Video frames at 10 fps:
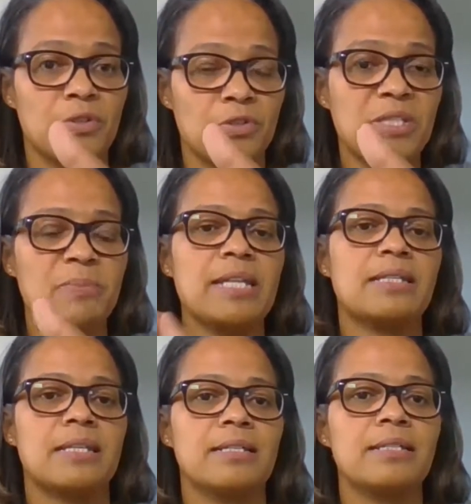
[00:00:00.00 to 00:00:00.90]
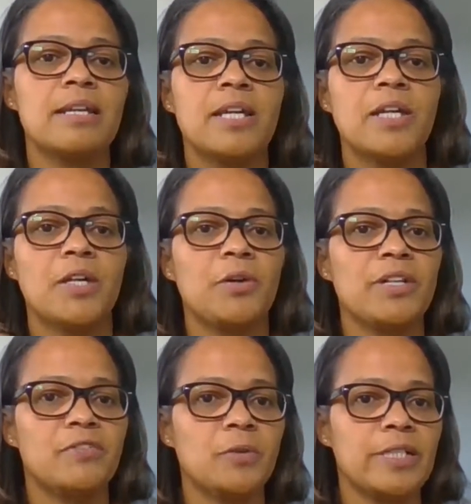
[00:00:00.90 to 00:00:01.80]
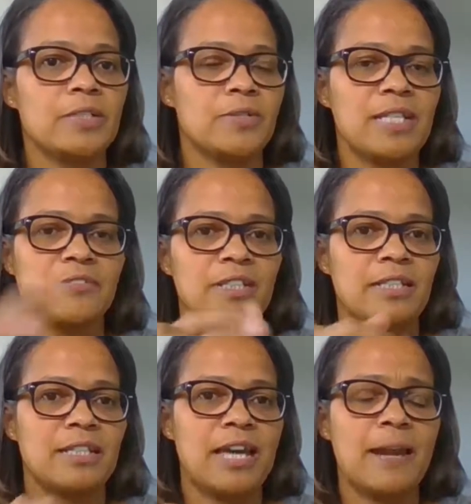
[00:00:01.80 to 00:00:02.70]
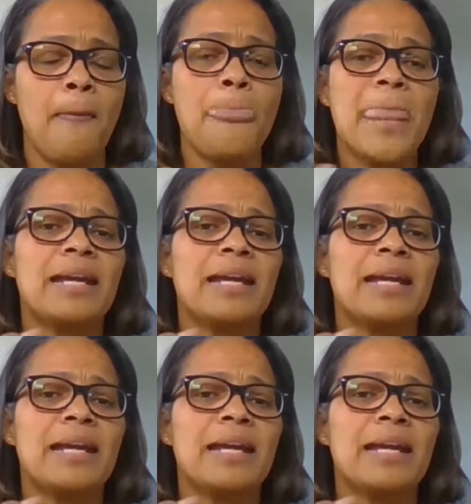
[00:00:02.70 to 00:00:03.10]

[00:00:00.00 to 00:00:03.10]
those spaces going forward? So definitely that.